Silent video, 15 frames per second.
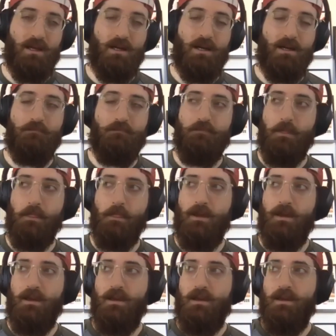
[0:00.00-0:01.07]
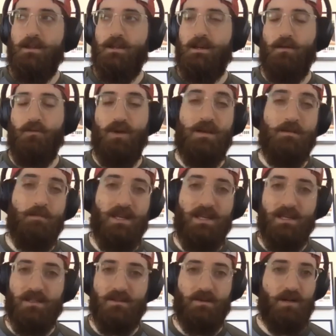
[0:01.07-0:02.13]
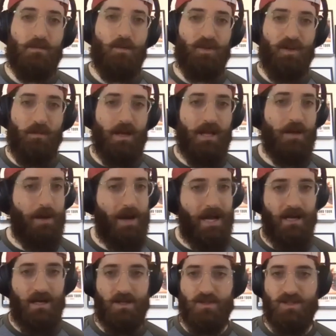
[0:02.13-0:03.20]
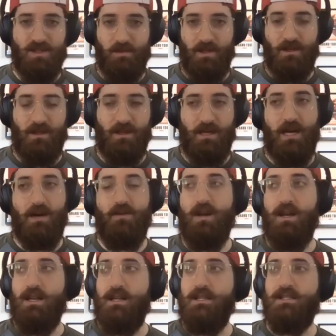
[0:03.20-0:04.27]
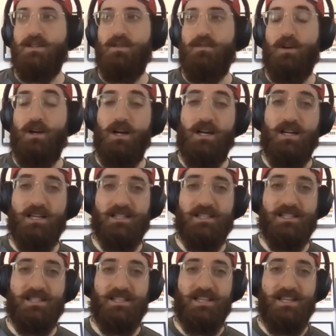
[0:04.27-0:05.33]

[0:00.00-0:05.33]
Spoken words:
a written piece or like a multimedia package or something like that, right? And so for us,